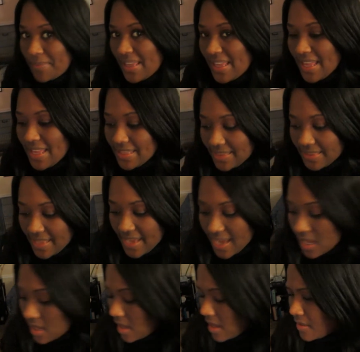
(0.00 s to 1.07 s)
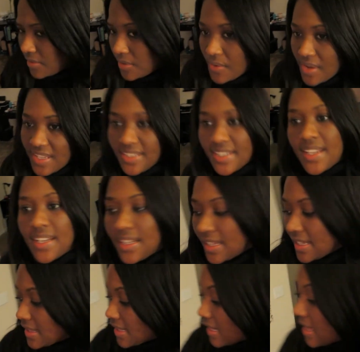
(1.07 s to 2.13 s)
mi gente. I don't know why I said it
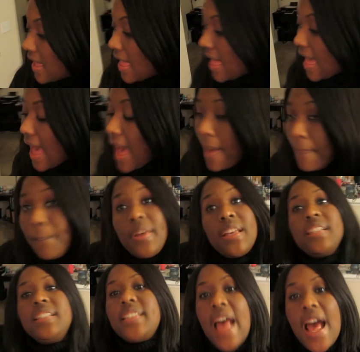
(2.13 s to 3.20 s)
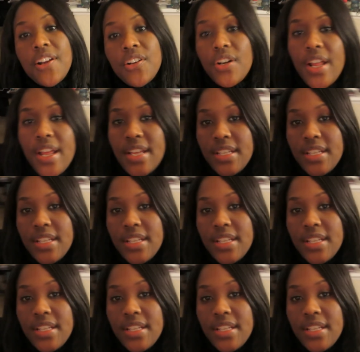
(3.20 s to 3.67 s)
like that. Happy Saturday